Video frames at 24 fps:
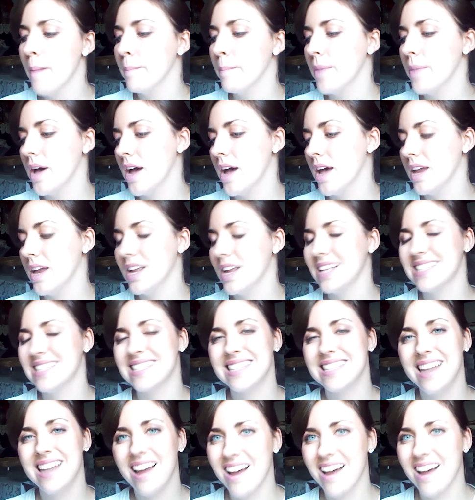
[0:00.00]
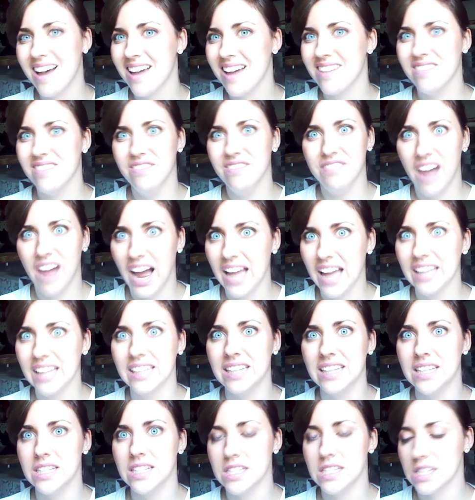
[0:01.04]
but it's not
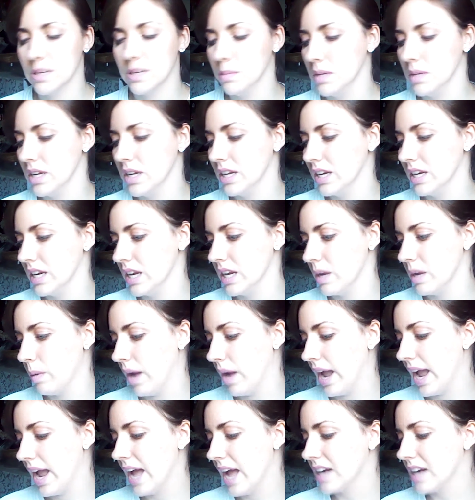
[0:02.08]
violent to me in any way.